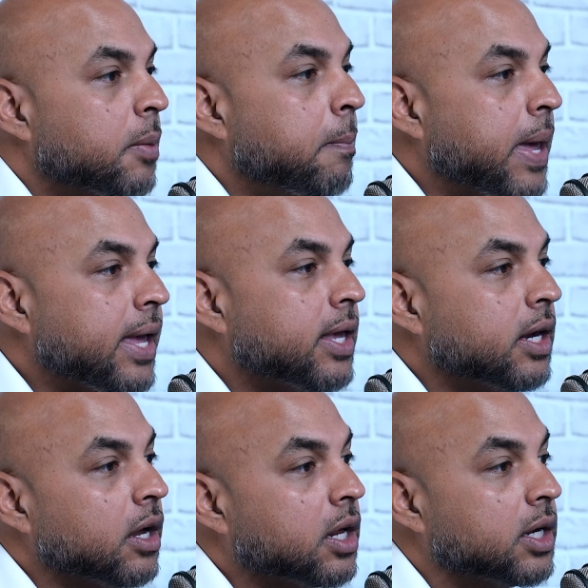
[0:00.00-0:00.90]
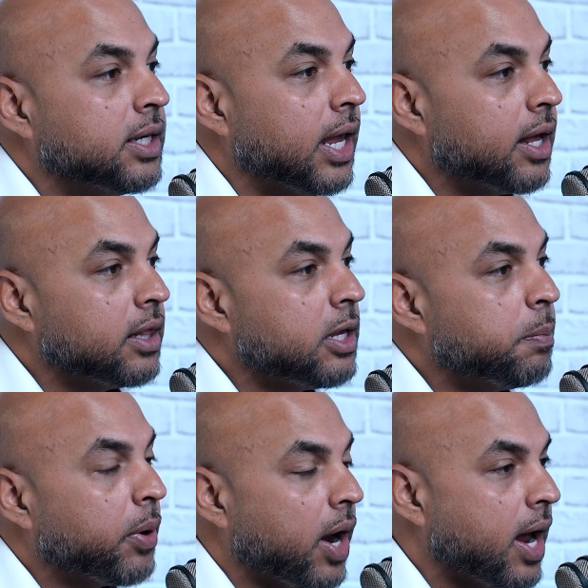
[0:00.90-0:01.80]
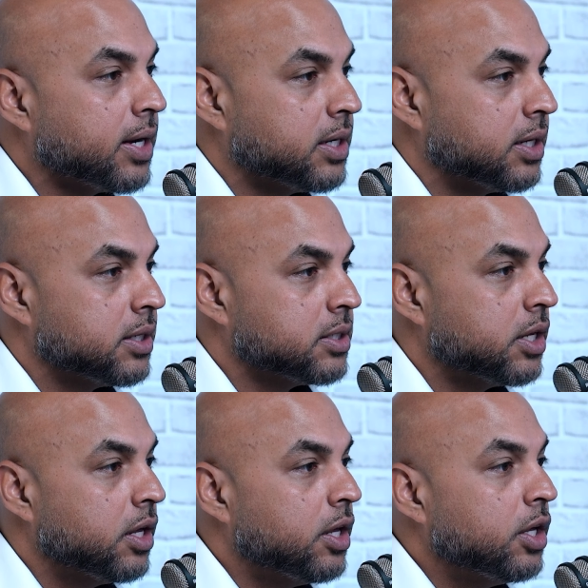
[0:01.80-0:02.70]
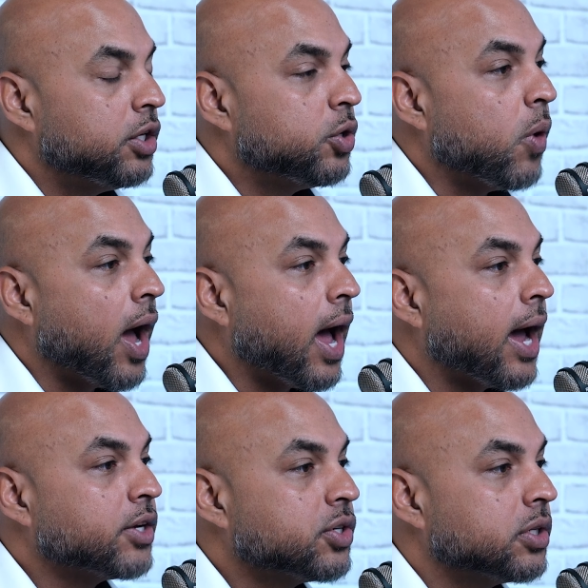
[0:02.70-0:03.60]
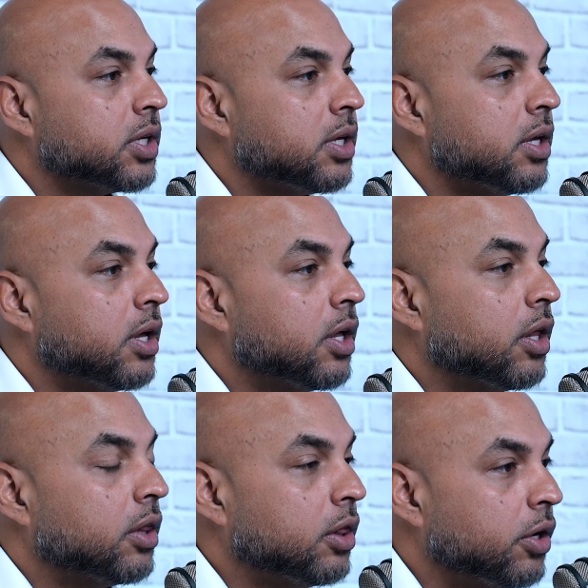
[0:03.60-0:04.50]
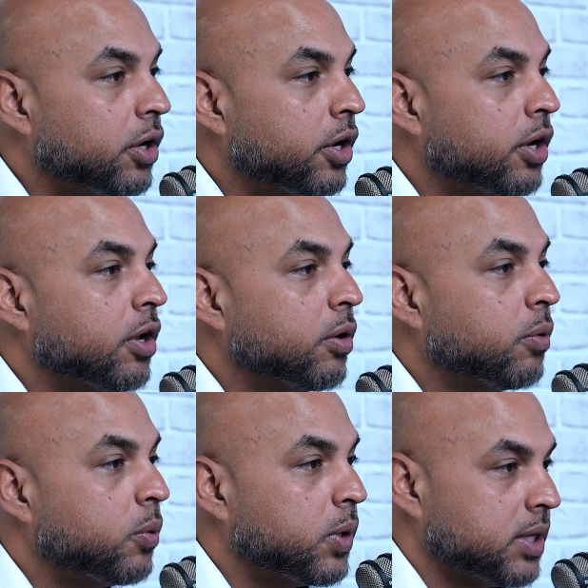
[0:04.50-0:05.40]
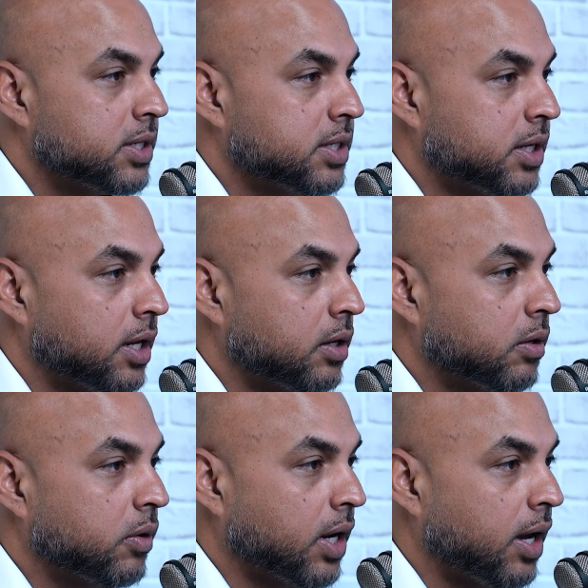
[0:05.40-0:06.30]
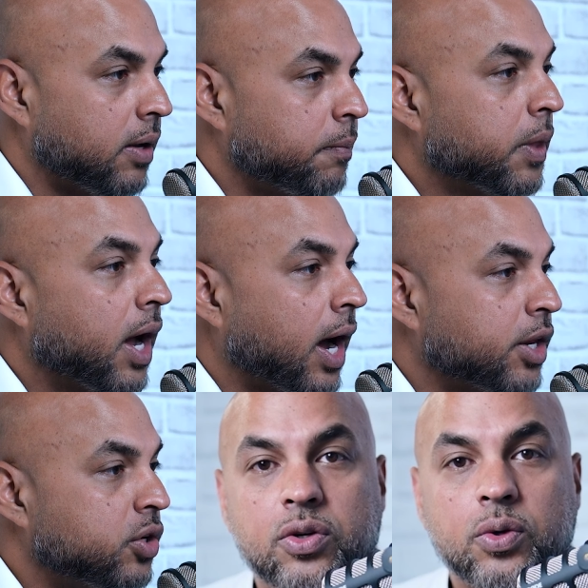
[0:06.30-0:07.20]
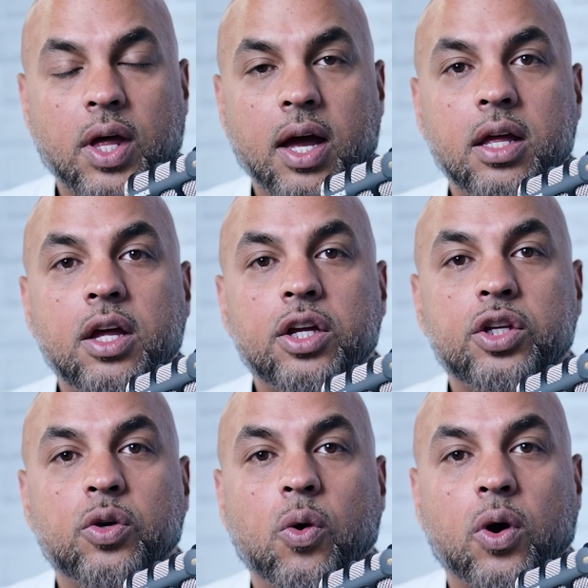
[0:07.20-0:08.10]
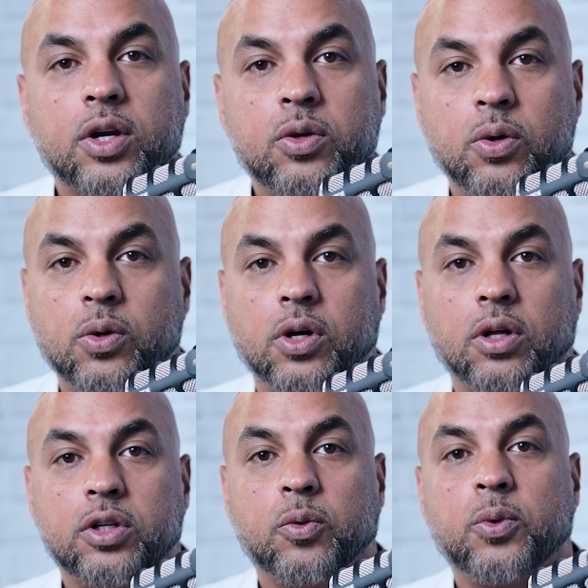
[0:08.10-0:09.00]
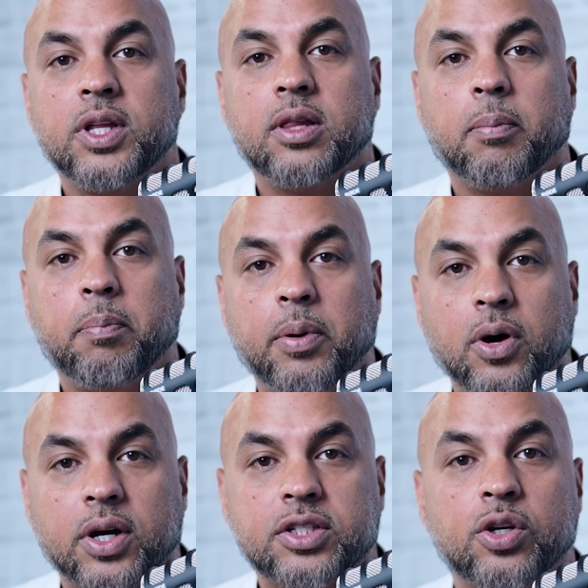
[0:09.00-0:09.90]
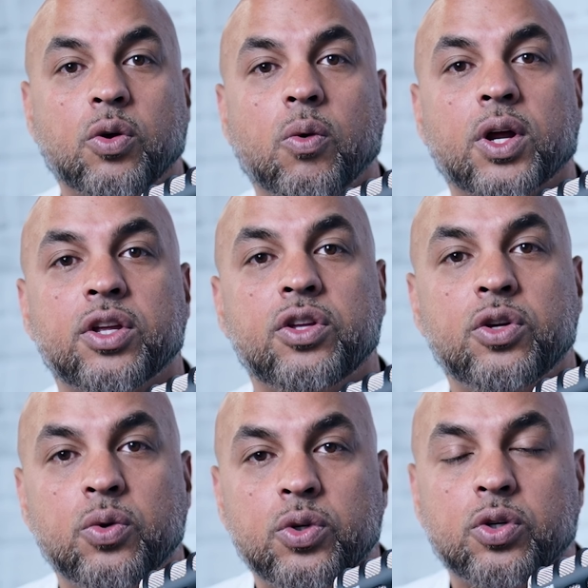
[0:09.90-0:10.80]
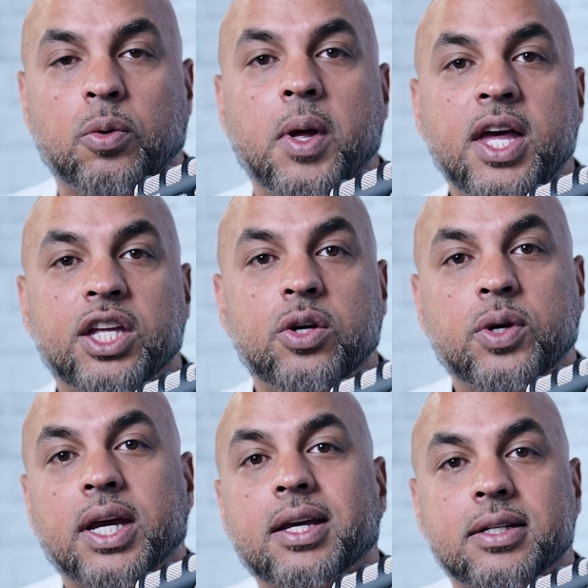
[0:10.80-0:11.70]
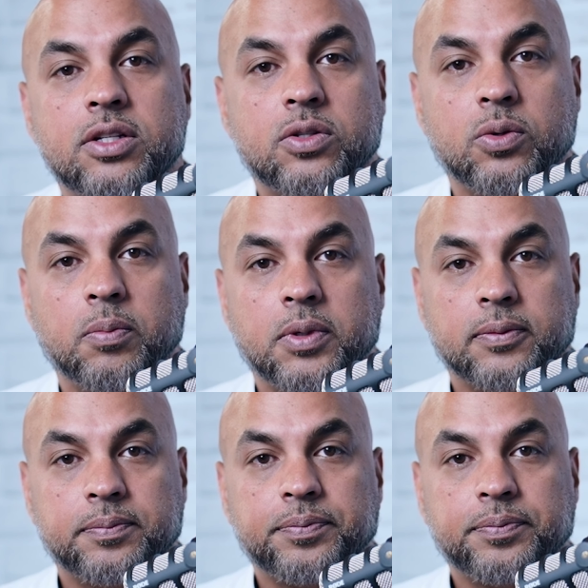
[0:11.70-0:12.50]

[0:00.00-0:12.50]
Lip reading: make it a daily practice to actually learn real estate, okay? How do do that? You go on Google, you read the books, you go on YouTube, you get consumed.